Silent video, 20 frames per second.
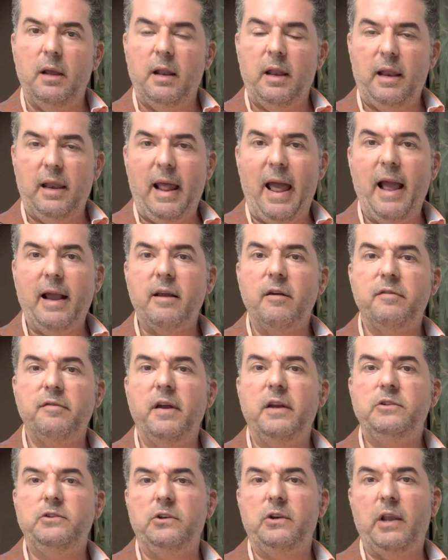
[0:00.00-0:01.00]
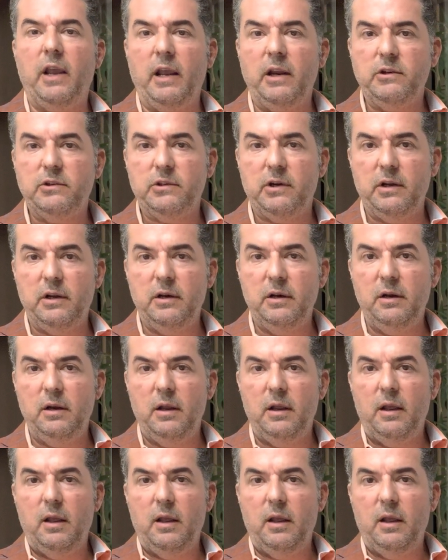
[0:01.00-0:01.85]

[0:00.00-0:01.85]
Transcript: lack of education,